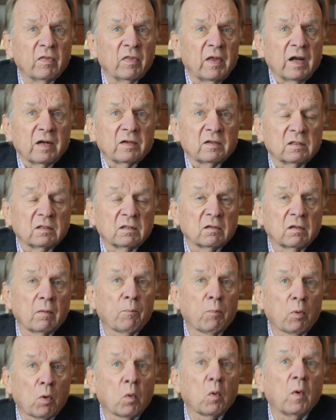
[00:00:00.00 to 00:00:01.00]
And that's
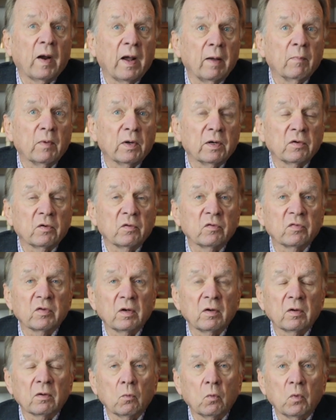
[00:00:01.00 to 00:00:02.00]
the parameters
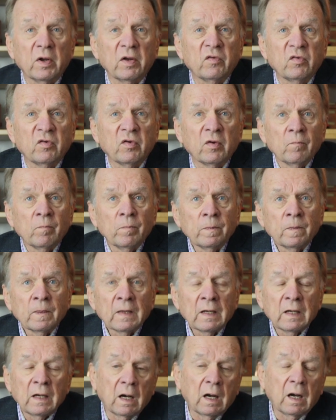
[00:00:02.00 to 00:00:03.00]
under which
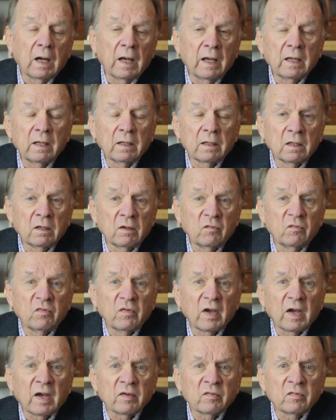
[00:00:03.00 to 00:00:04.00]
I
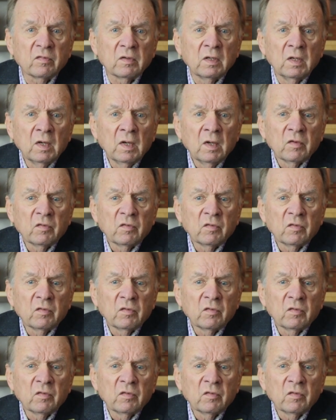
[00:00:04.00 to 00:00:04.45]
invest.